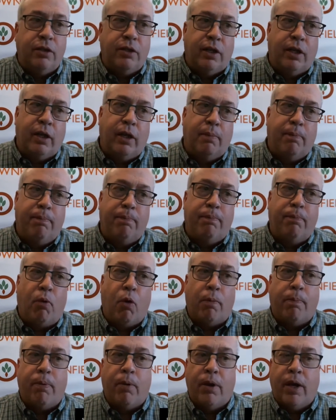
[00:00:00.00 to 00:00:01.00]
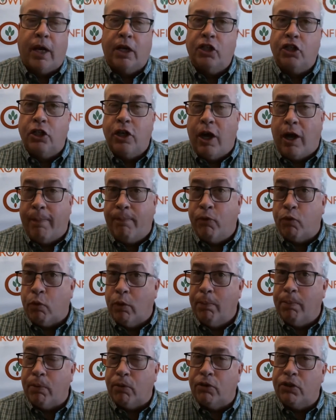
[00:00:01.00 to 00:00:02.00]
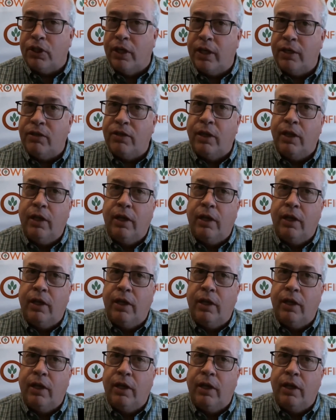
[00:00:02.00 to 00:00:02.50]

uh, pork production up three percent.